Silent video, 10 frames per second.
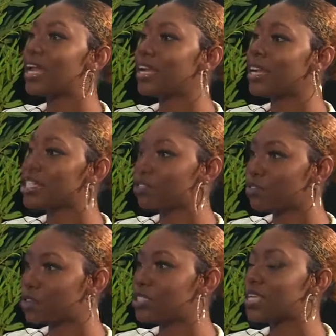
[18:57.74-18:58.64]
And then there's,
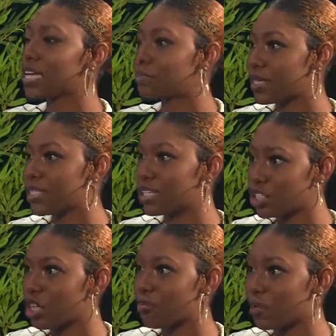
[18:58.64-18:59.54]
of course, the
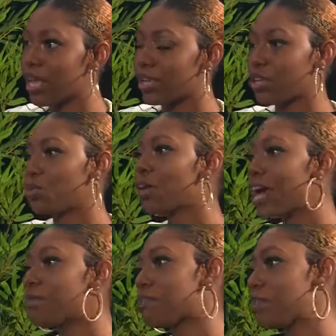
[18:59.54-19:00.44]
expectation, like, you
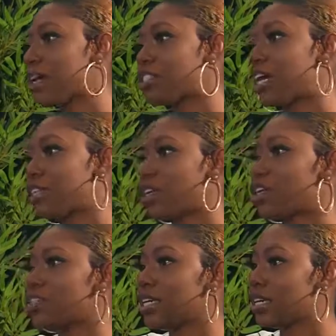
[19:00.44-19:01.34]
can't be my child and
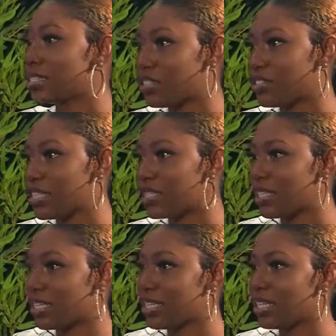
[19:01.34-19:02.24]
not take it seriously.